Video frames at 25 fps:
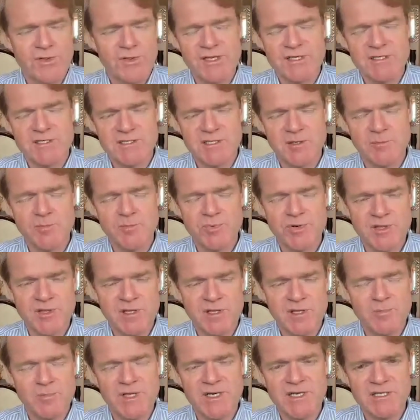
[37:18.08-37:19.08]
is simply the
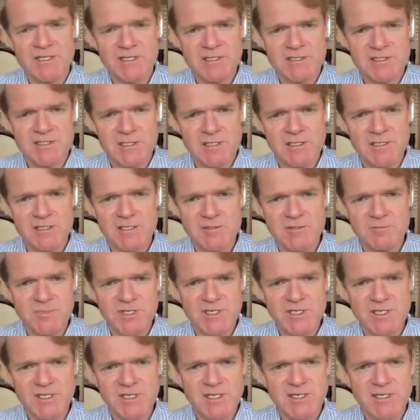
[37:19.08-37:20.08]
ability to earn
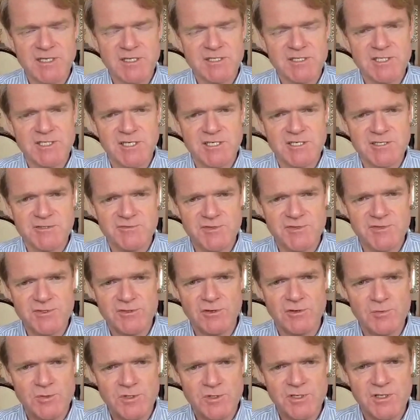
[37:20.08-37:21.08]
money in exchange for
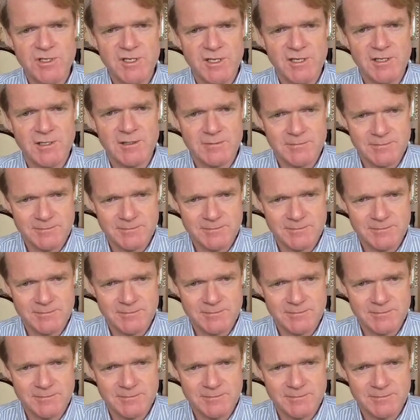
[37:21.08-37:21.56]
not working.